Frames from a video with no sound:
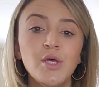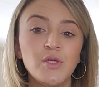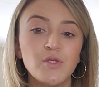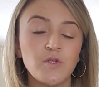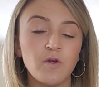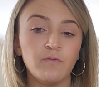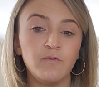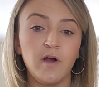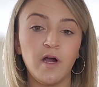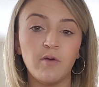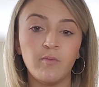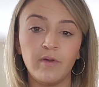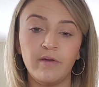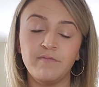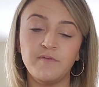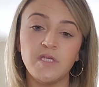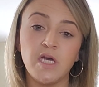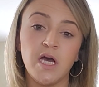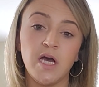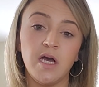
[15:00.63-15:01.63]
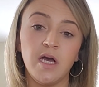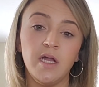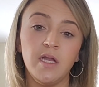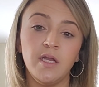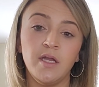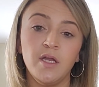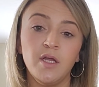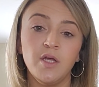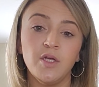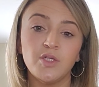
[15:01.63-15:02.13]
So far, we've
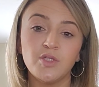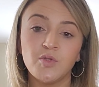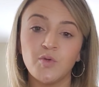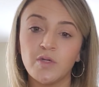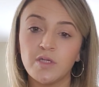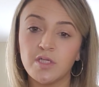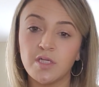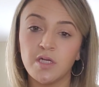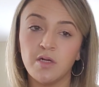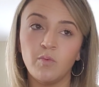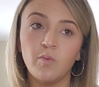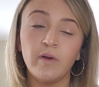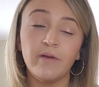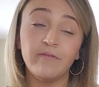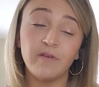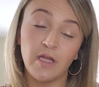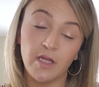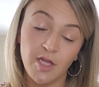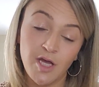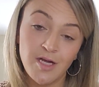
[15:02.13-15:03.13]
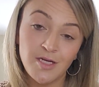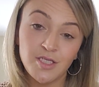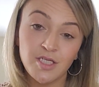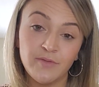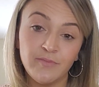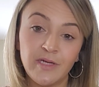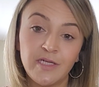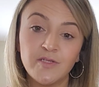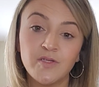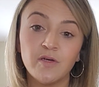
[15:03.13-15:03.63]
done
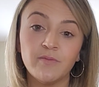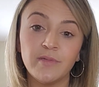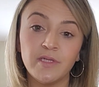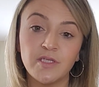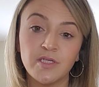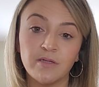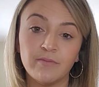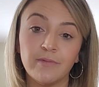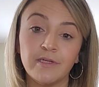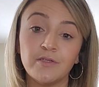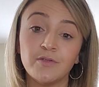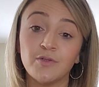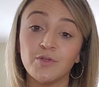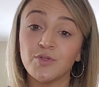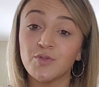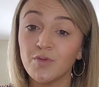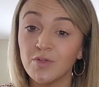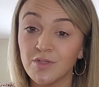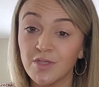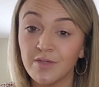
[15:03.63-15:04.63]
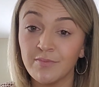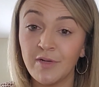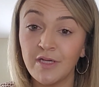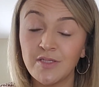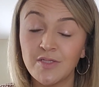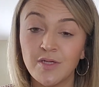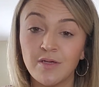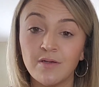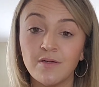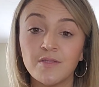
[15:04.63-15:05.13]
long-term rental, midterm rentals, short-term
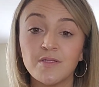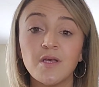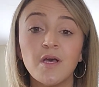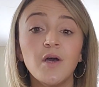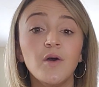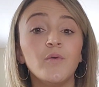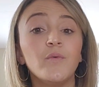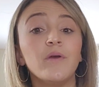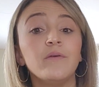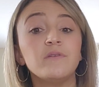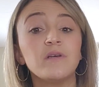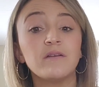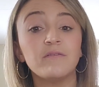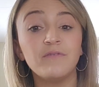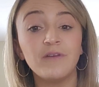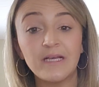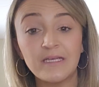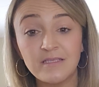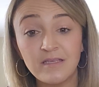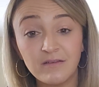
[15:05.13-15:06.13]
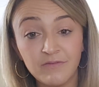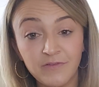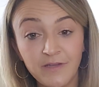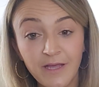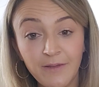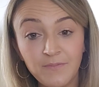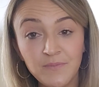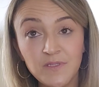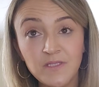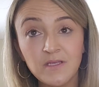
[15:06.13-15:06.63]
rentals. We've done fix and
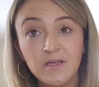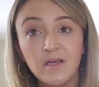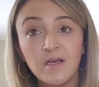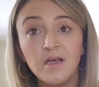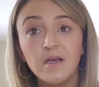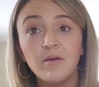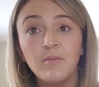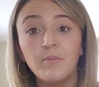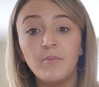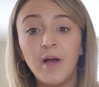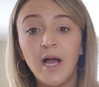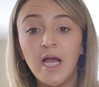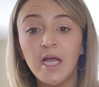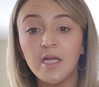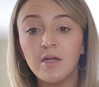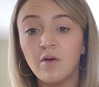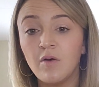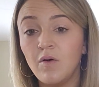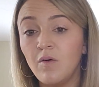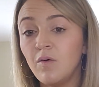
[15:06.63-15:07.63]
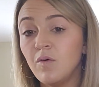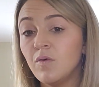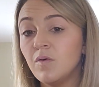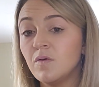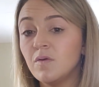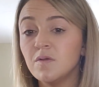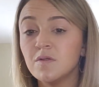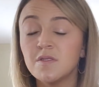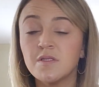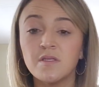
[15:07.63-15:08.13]
flips, buy and
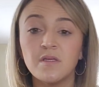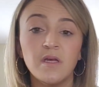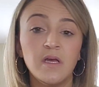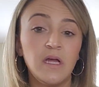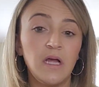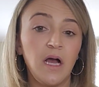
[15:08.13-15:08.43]
holds,